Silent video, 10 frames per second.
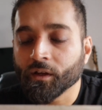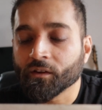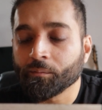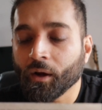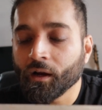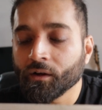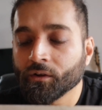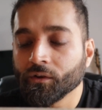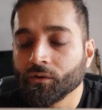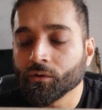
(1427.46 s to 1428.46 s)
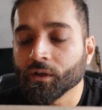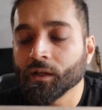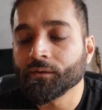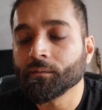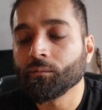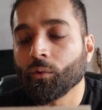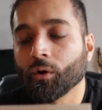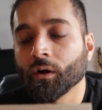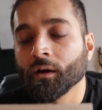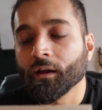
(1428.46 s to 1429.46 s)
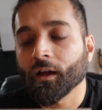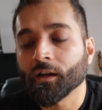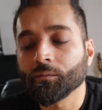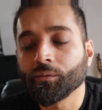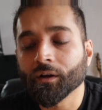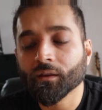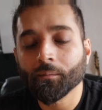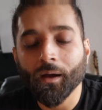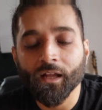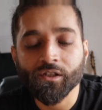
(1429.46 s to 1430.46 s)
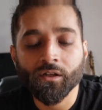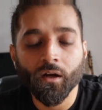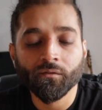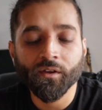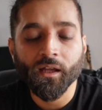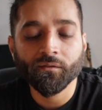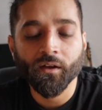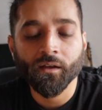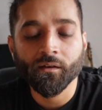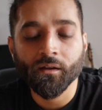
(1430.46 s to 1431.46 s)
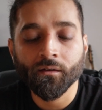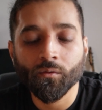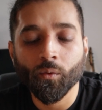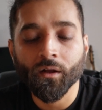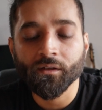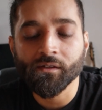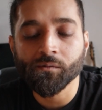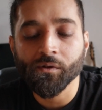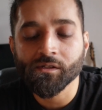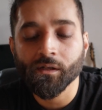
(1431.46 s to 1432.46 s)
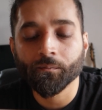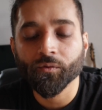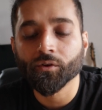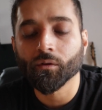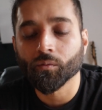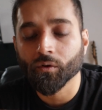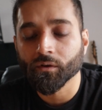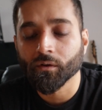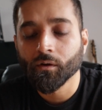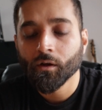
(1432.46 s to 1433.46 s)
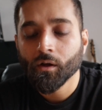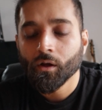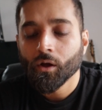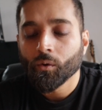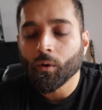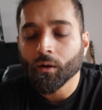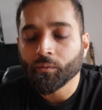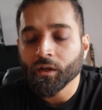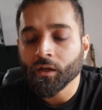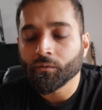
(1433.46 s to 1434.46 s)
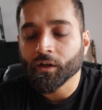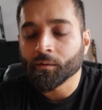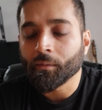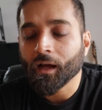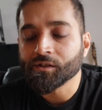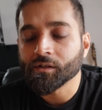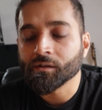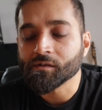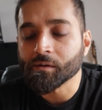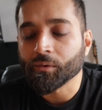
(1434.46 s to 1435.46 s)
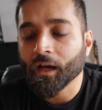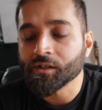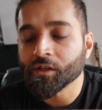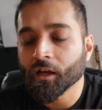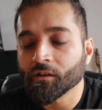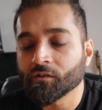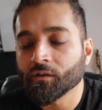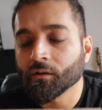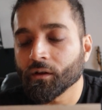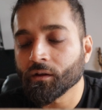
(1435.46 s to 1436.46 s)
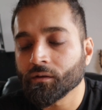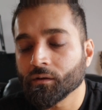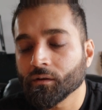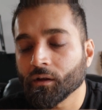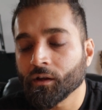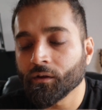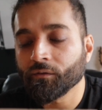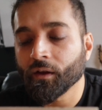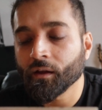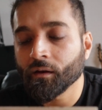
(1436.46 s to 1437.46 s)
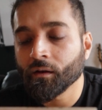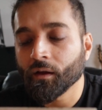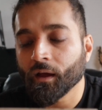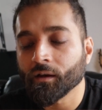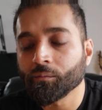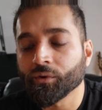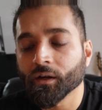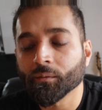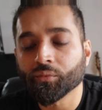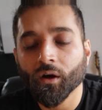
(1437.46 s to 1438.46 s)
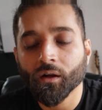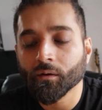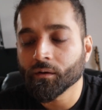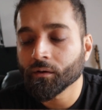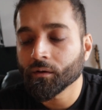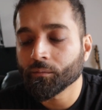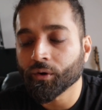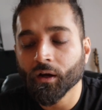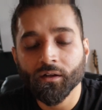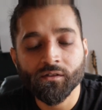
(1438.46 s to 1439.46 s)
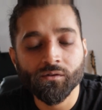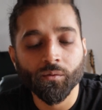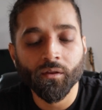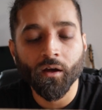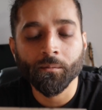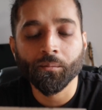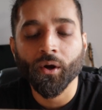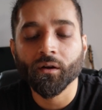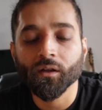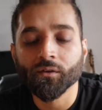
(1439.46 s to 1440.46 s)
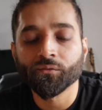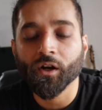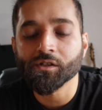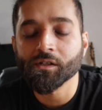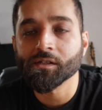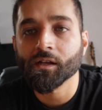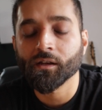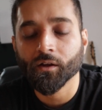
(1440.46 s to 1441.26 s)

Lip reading: aspire to do even more and bring the magic of native Indian wellness wisdom to the world, while we reimagine supply chains, innovate, and bring products with unparalleled freshness and